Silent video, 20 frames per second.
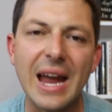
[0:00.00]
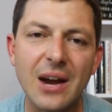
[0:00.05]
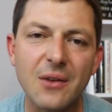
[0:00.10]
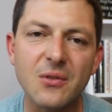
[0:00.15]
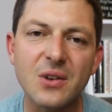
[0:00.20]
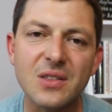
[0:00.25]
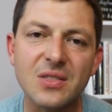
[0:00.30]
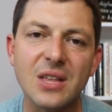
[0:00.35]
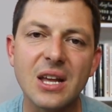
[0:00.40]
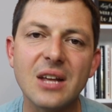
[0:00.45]

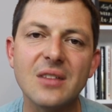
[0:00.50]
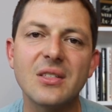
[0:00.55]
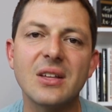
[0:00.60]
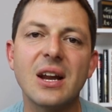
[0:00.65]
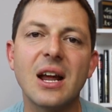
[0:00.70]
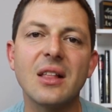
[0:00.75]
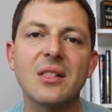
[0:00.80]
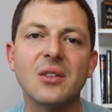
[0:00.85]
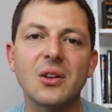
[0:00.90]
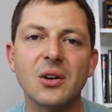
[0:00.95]
everything that
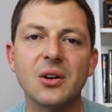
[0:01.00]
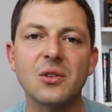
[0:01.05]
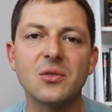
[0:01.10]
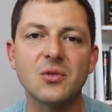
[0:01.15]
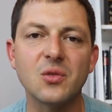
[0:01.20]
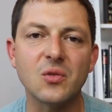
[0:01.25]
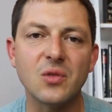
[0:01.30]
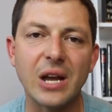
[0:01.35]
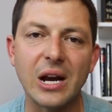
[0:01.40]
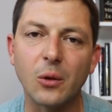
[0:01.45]
I learned
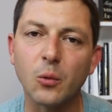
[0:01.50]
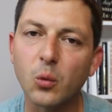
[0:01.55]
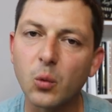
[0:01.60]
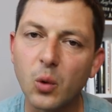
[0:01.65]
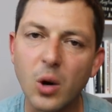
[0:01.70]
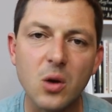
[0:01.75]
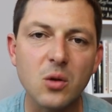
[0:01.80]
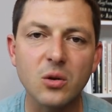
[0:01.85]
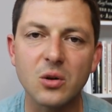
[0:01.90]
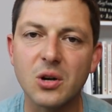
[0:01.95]
through that
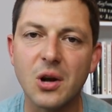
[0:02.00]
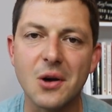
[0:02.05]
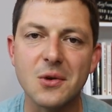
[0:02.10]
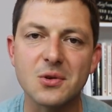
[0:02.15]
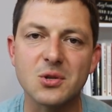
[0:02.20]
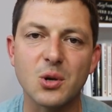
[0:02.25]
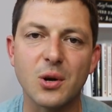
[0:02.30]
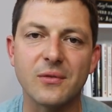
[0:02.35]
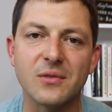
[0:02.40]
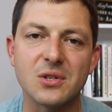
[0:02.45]
roller
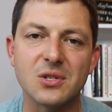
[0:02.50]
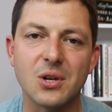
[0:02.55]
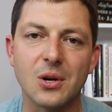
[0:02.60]
coaster of a